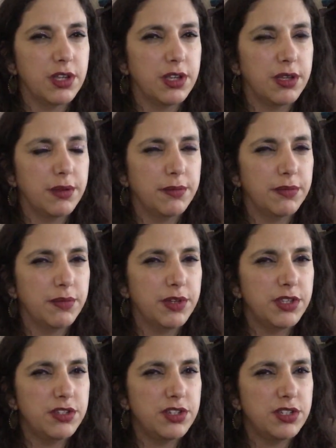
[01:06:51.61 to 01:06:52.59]

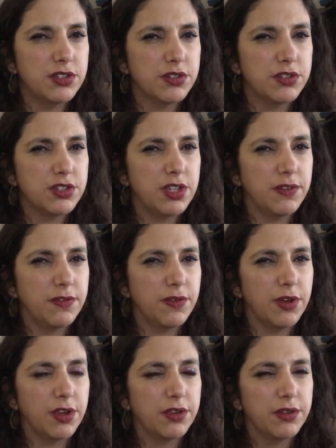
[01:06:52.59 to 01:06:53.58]
What is she searching
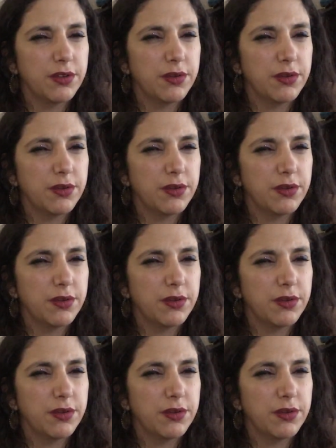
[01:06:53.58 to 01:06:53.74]
for?